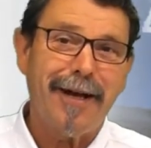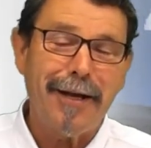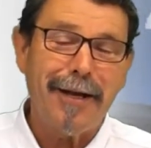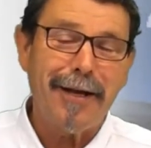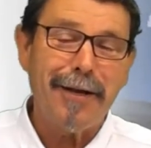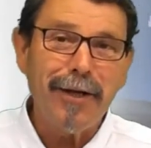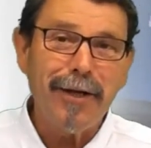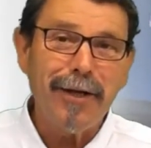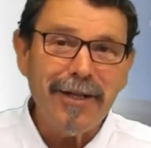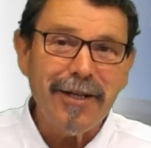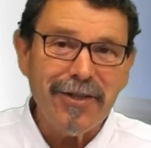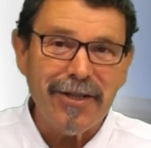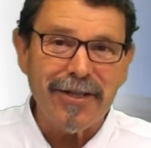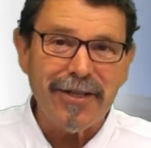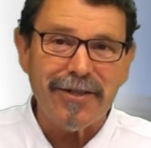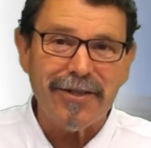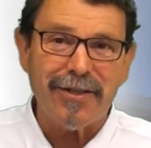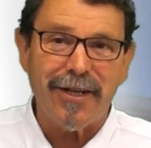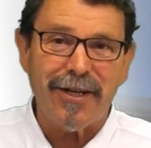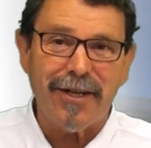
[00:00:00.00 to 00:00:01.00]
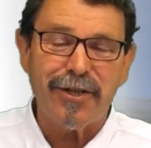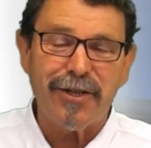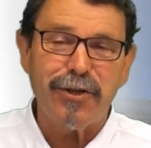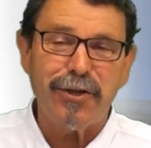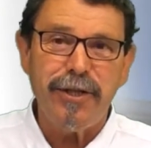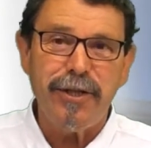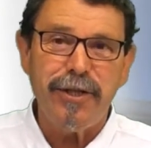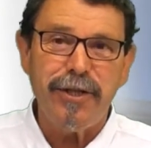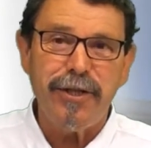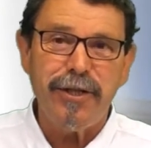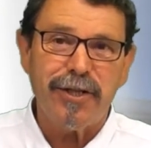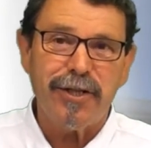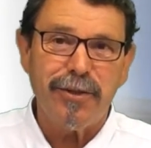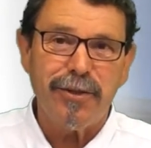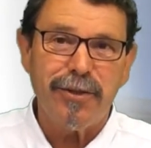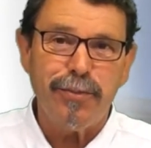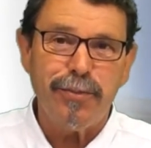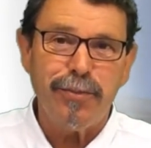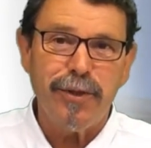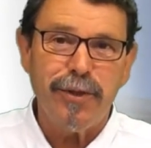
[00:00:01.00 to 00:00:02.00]
abilities, RGB,
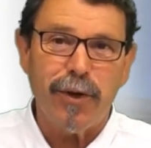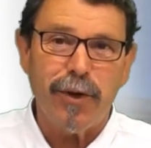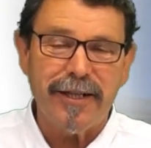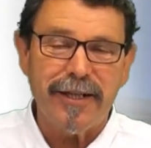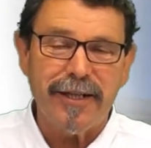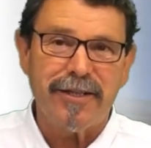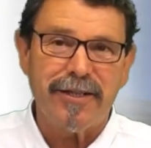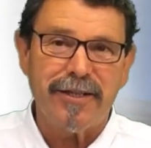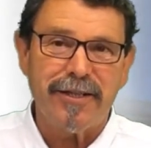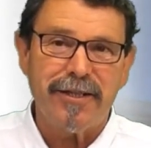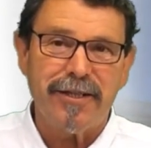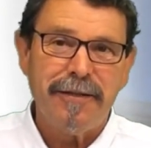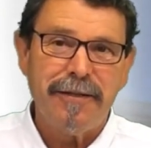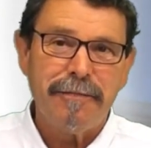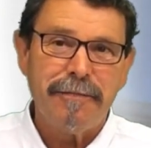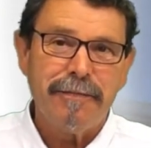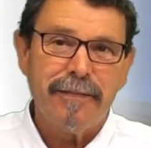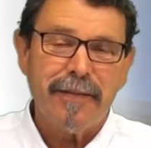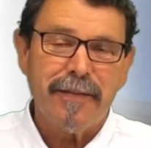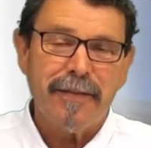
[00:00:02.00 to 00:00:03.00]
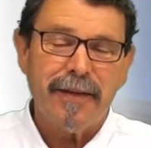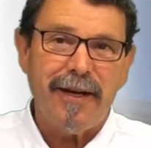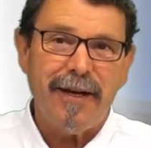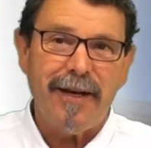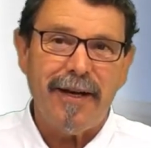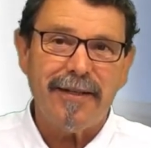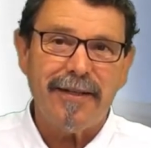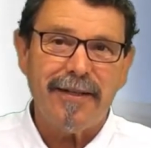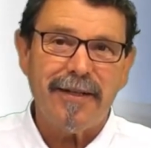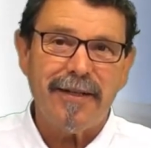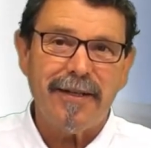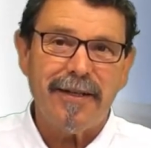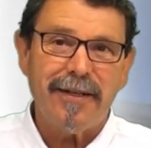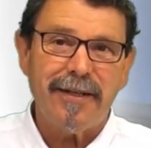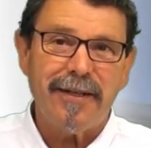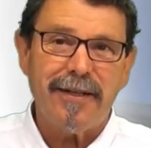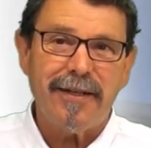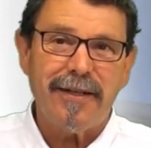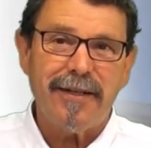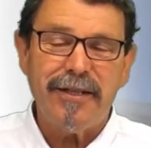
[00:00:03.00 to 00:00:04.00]
RGB white, and
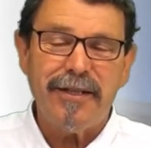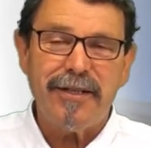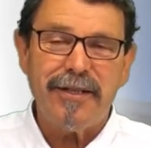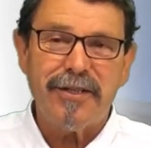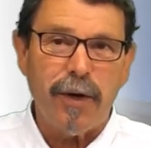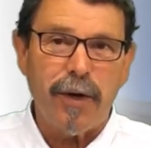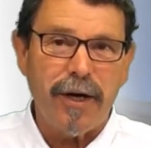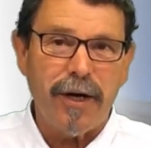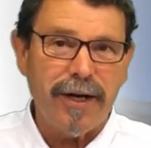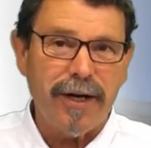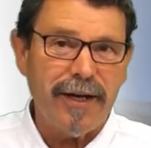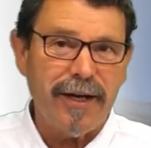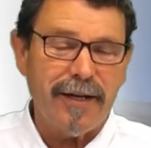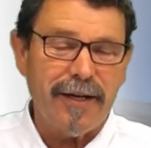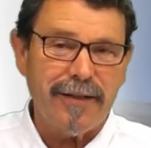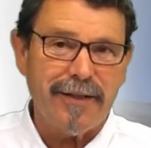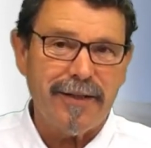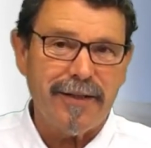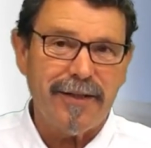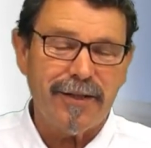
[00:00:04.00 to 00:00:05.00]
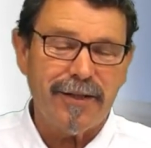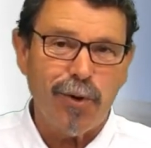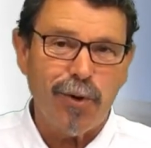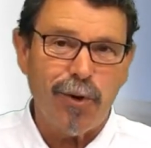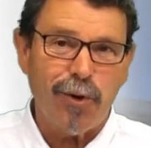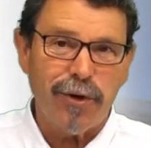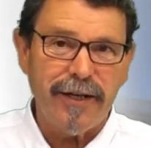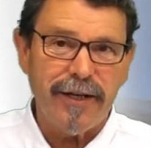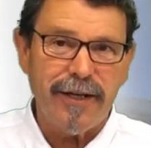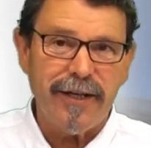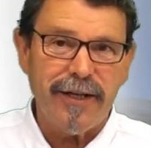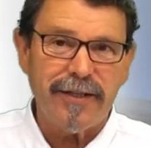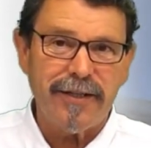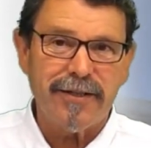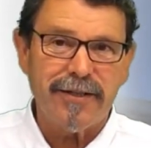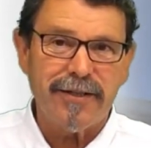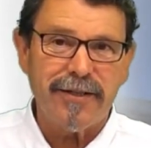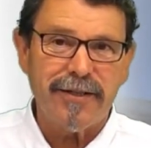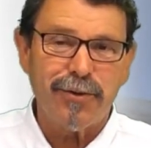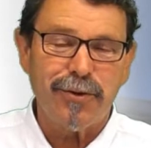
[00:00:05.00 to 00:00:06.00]
XY coordinate
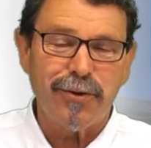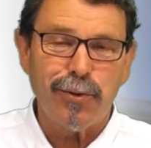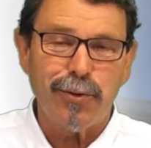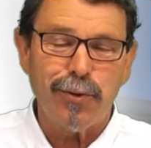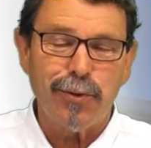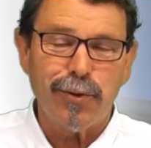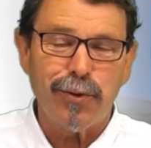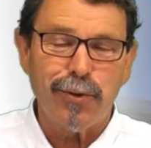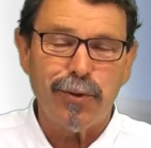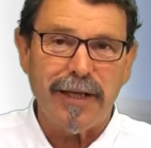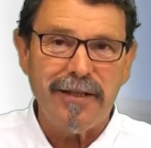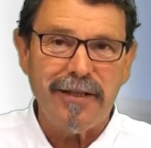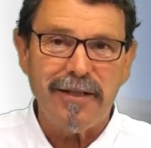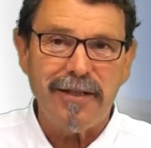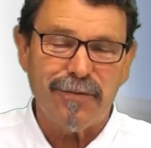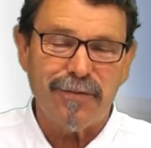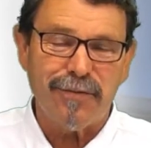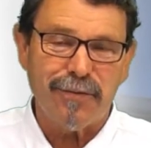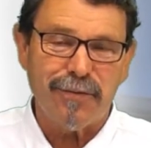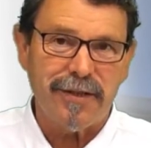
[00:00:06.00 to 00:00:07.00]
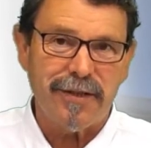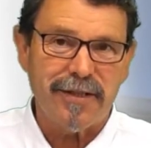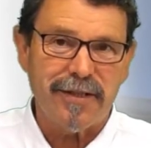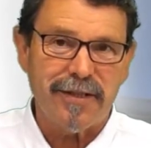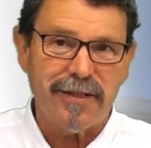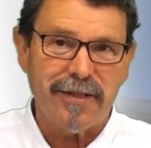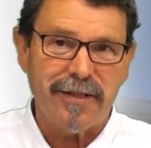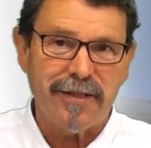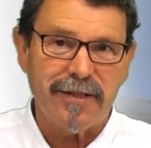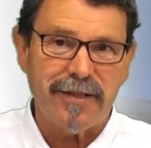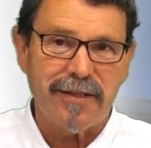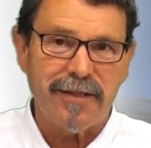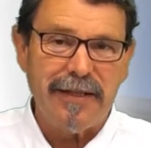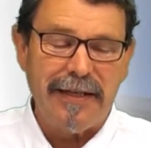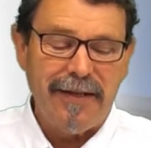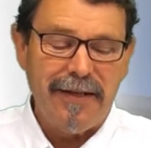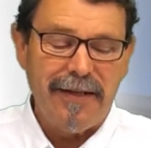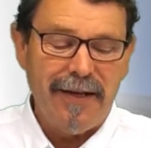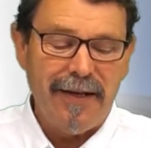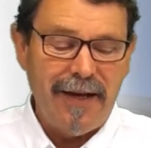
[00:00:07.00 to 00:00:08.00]
control LEDs, for instance,
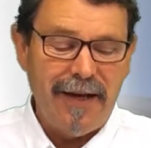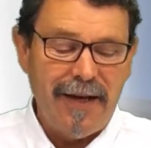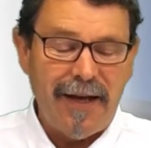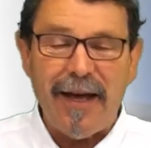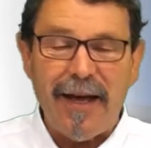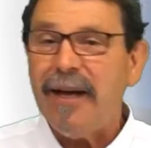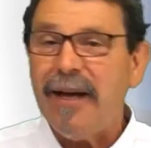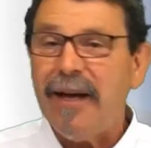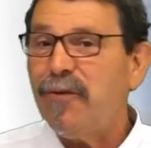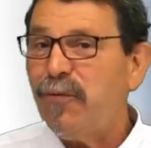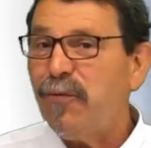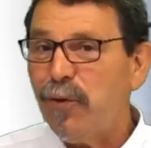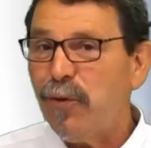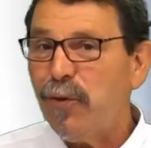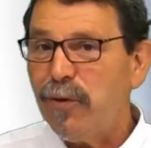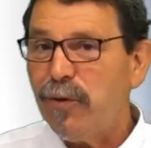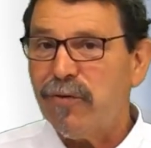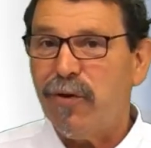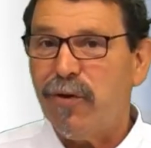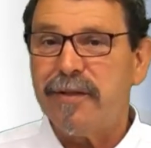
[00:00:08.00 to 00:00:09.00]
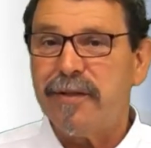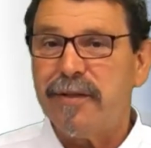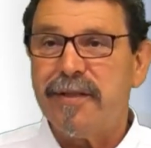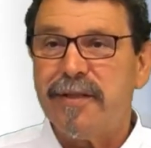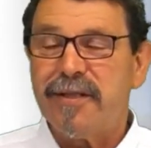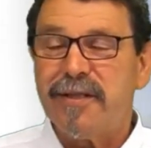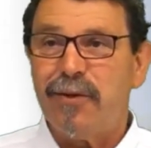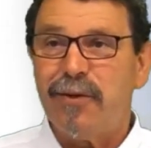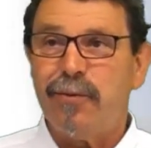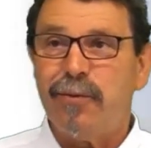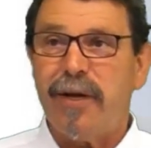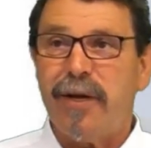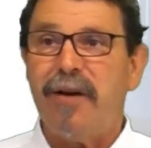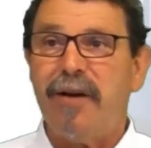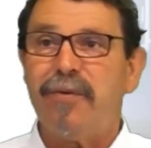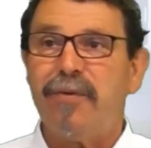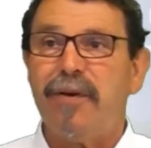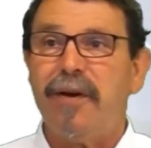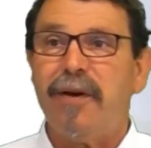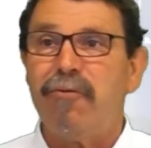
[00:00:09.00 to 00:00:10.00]
and further on. So we
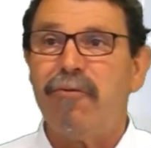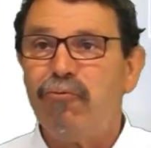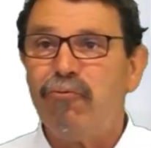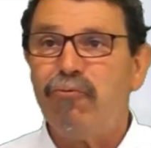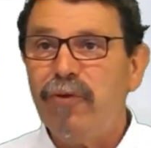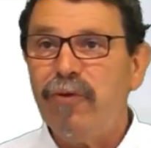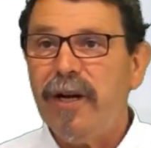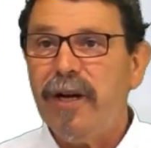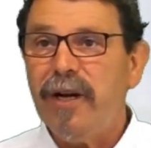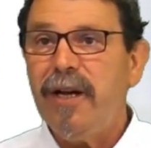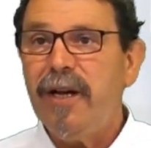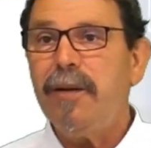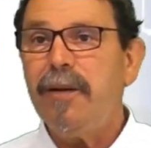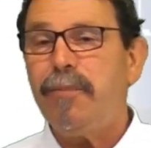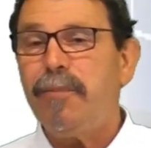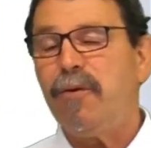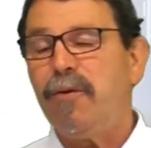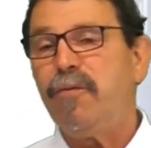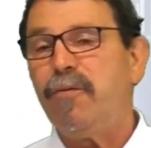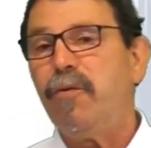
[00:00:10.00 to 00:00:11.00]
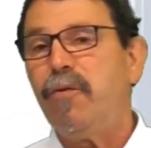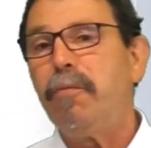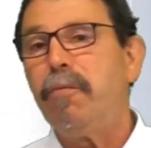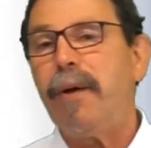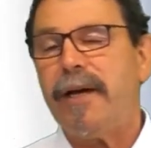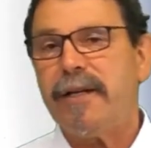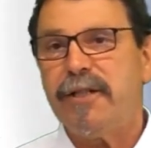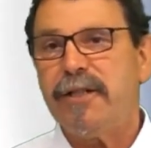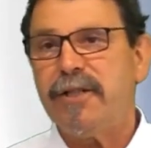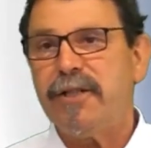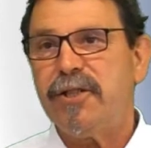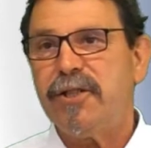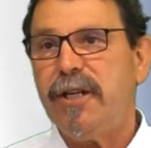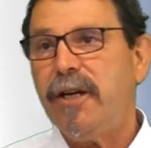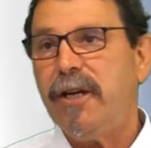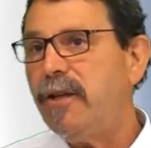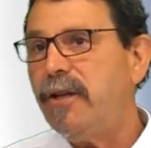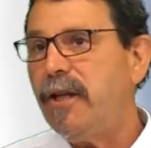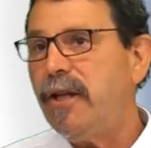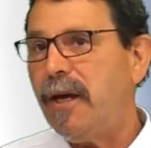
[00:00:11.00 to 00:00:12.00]
have a really powerful package
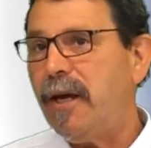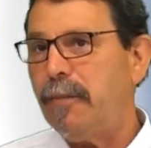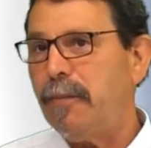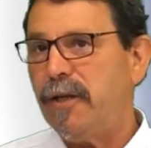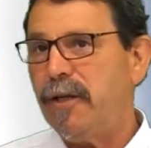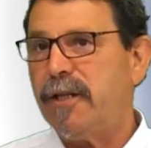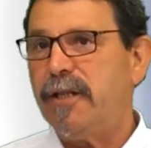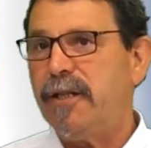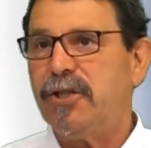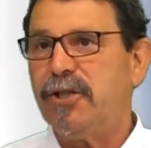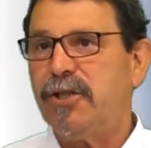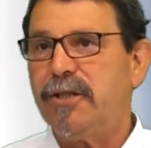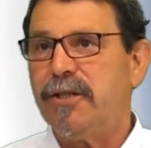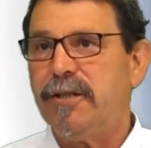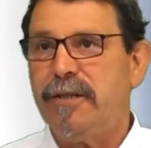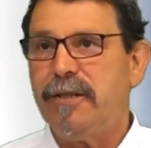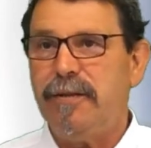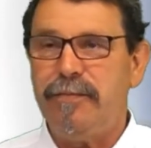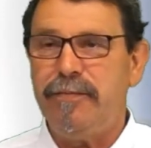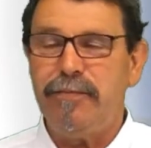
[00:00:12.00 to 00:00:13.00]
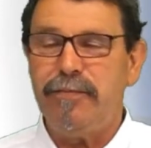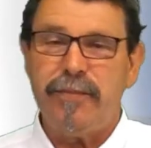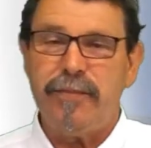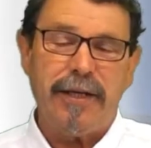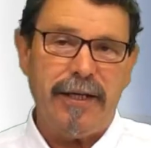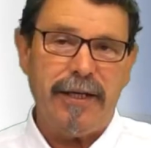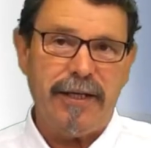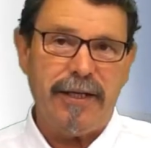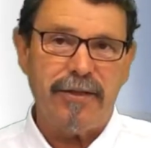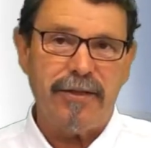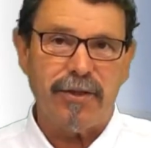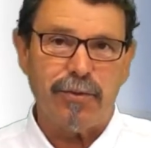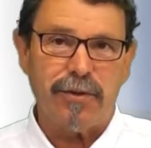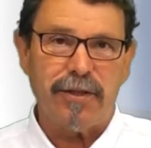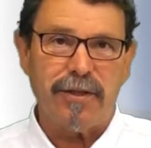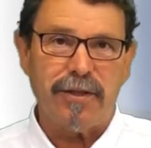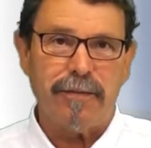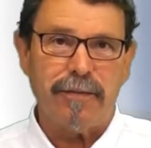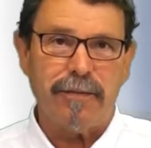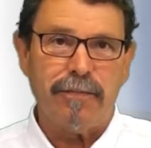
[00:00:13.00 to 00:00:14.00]
in the application in
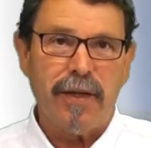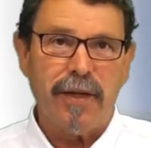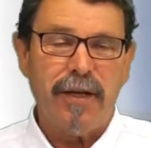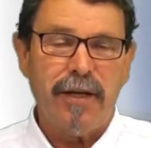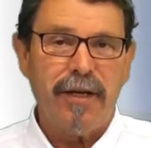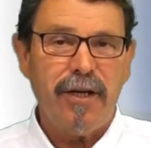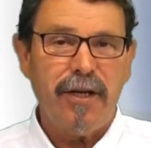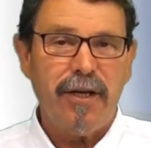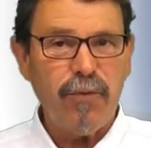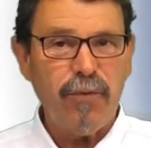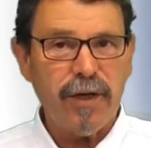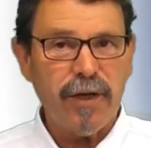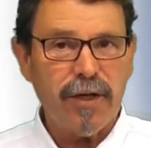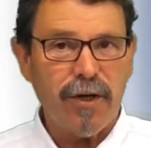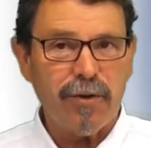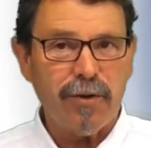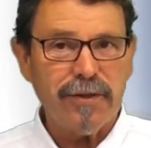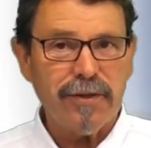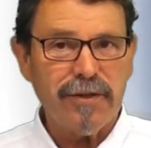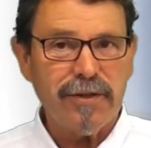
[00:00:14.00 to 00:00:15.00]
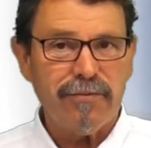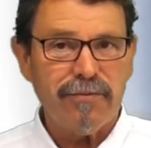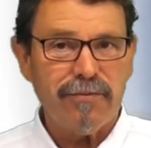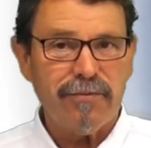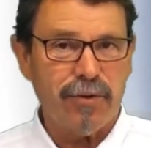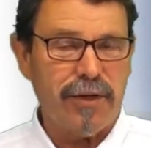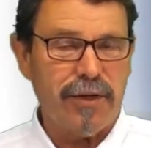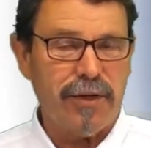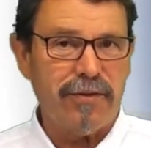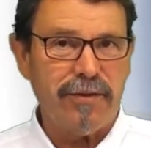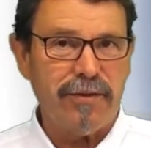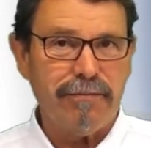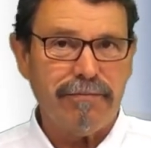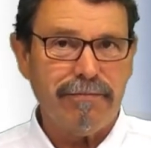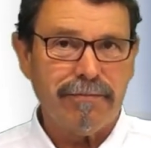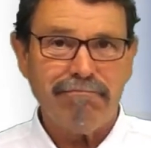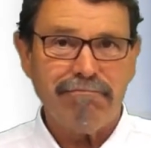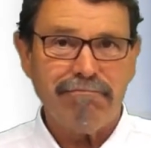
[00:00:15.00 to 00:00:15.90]
total. If we count together,